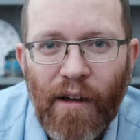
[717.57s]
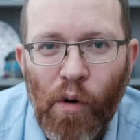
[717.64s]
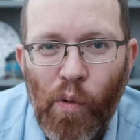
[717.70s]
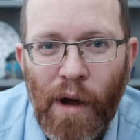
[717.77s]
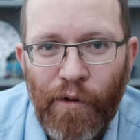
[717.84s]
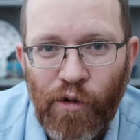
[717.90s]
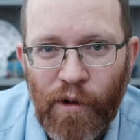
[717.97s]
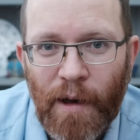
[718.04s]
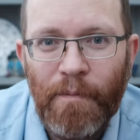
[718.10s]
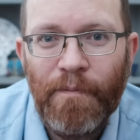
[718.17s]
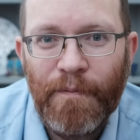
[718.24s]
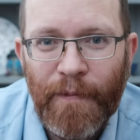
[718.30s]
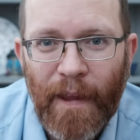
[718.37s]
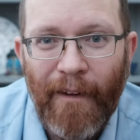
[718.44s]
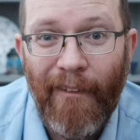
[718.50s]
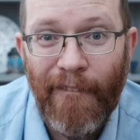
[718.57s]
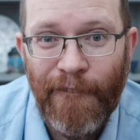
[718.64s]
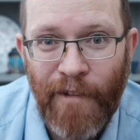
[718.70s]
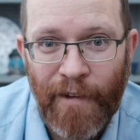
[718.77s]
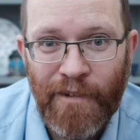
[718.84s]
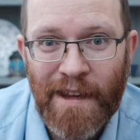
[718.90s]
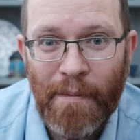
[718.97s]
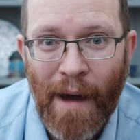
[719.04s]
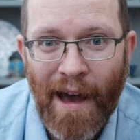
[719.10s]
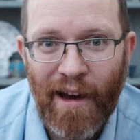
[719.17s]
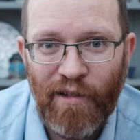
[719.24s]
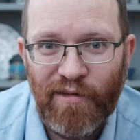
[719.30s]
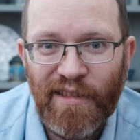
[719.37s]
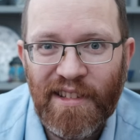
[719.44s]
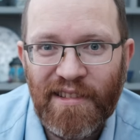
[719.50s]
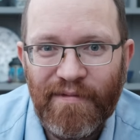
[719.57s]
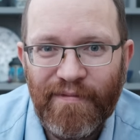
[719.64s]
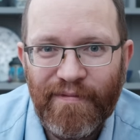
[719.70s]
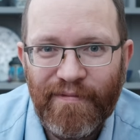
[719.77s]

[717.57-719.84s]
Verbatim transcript: wait for it, £50.